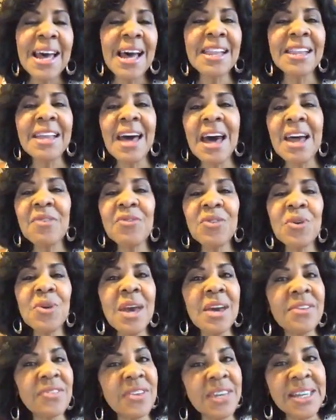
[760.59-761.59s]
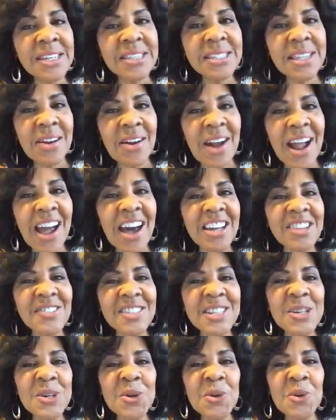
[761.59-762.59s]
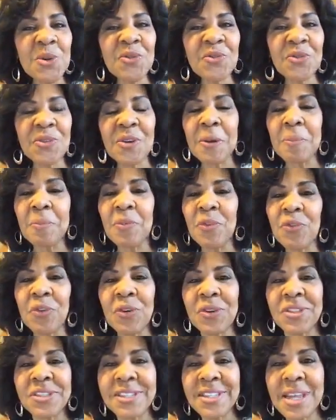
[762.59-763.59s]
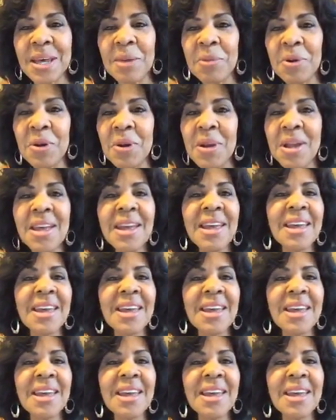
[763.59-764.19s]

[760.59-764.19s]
A lot of you have kids that are out of school for the summer.